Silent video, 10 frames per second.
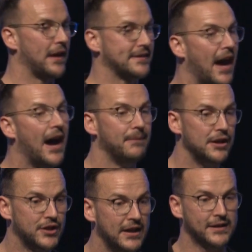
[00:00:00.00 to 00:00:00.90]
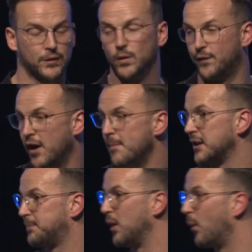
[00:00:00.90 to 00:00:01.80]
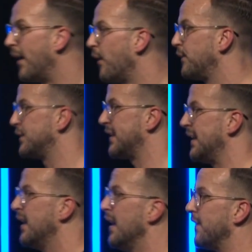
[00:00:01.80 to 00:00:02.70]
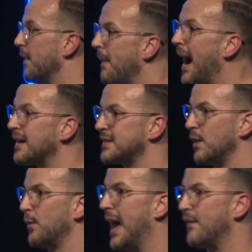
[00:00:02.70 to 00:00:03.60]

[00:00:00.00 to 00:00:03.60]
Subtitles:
of that time that Jesus would very much be aware of. You see, the master would